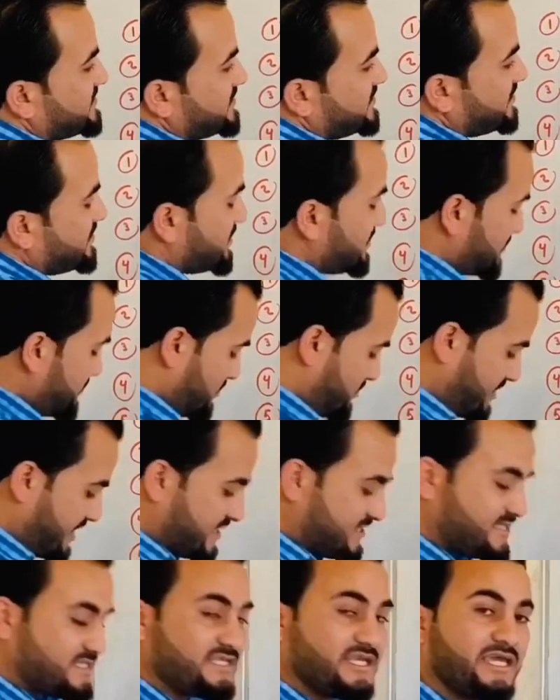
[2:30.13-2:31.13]
Here you
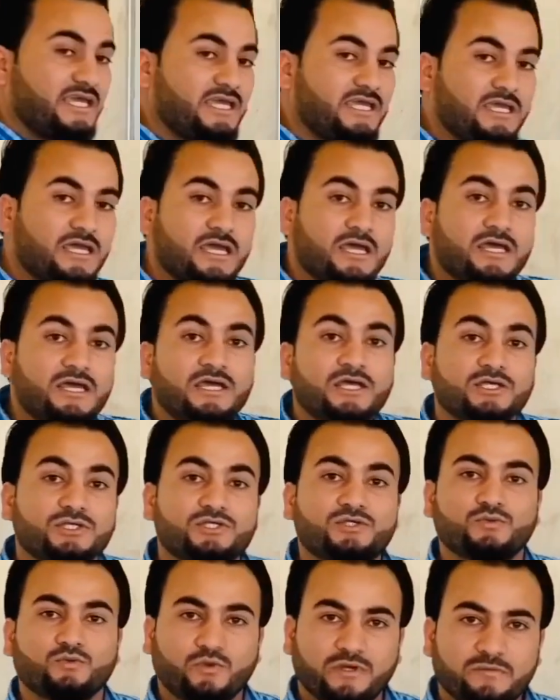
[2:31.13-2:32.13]
can say
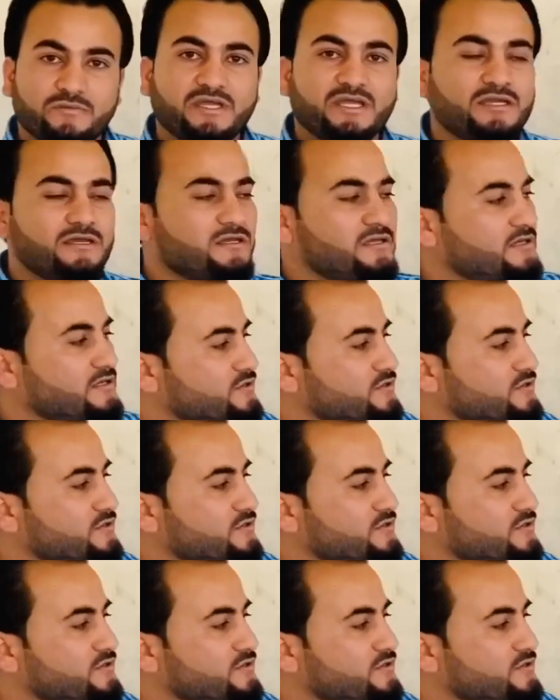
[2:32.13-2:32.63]
swimming,